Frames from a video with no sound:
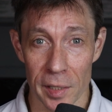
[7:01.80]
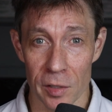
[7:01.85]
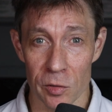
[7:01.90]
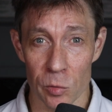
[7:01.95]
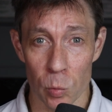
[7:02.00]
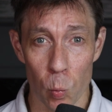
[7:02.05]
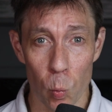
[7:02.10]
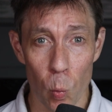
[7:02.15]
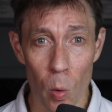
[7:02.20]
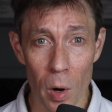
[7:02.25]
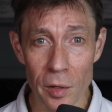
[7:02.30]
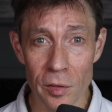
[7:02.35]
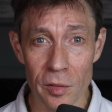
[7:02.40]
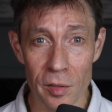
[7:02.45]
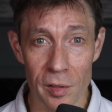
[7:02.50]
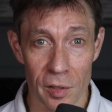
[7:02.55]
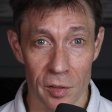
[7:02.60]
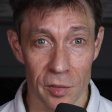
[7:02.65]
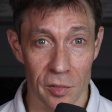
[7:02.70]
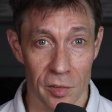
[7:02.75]
in this
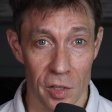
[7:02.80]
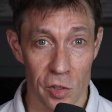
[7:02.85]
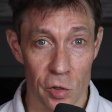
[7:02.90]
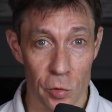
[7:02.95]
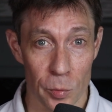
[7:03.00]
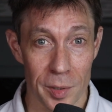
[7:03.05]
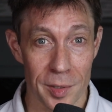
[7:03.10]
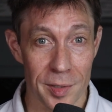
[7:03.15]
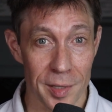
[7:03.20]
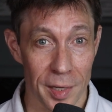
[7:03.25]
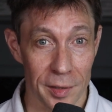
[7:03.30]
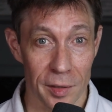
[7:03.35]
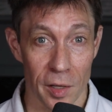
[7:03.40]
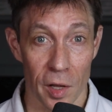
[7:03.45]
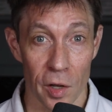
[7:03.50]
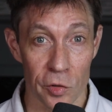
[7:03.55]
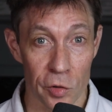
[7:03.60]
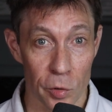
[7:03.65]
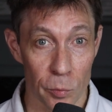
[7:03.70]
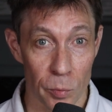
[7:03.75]
once in a century
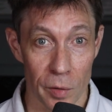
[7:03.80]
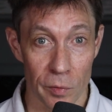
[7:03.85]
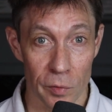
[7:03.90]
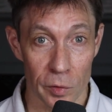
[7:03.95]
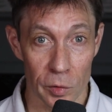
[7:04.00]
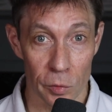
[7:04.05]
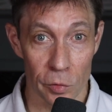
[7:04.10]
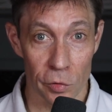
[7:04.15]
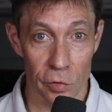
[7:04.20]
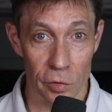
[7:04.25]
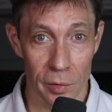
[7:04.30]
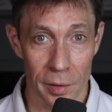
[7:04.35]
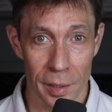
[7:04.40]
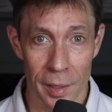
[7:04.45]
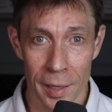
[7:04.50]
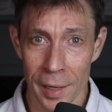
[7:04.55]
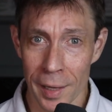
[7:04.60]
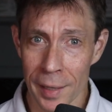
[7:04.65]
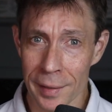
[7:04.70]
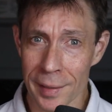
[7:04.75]
technology revolution,
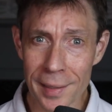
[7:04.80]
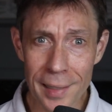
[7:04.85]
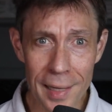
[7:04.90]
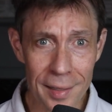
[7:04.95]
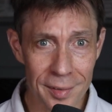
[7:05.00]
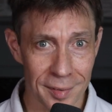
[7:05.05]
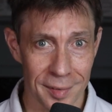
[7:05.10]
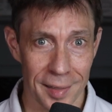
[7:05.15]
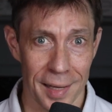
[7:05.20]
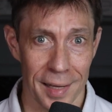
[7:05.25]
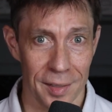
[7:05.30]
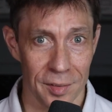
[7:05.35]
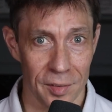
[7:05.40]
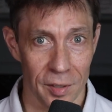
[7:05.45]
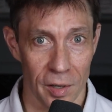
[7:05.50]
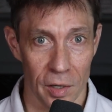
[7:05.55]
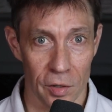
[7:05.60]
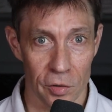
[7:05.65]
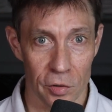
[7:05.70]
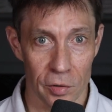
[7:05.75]
then let's stay in
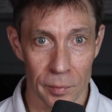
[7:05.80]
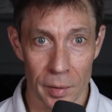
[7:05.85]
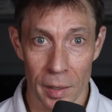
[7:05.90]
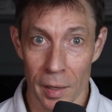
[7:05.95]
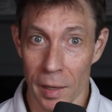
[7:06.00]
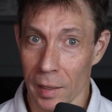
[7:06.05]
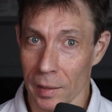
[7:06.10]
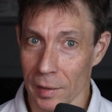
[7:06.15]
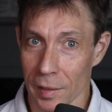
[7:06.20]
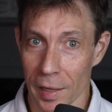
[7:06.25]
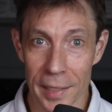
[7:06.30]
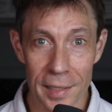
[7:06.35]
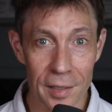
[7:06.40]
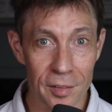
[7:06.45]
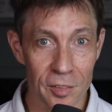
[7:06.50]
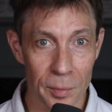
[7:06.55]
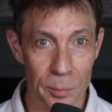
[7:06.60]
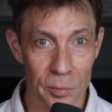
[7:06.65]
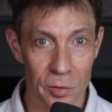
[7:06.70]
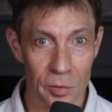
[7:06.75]
touch. Like
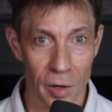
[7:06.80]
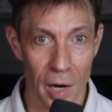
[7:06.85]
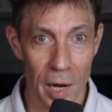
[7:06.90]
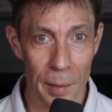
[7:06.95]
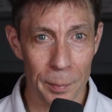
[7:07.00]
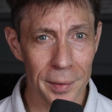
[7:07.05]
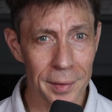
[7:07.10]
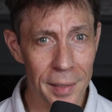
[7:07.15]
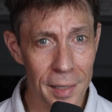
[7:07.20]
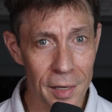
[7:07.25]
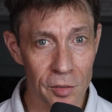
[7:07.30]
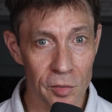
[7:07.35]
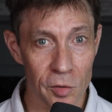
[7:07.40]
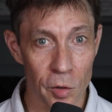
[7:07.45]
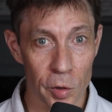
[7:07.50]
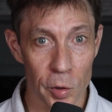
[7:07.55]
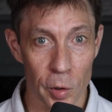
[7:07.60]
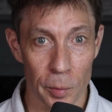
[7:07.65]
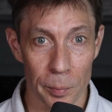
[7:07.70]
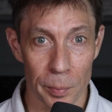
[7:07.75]
and subscribe, and let us
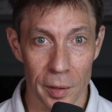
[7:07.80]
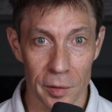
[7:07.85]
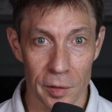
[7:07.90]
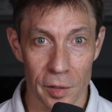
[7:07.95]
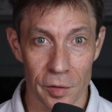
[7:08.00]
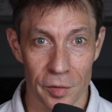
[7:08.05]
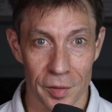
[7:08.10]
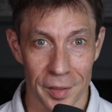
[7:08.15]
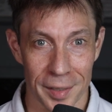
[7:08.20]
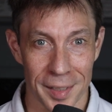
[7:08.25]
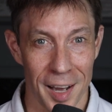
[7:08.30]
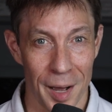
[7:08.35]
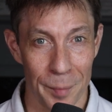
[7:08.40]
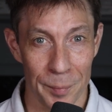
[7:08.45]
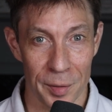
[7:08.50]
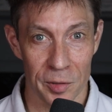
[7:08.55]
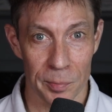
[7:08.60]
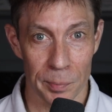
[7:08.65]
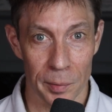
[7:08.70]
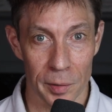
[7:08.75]
know your opinions in the
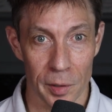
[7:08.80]
comments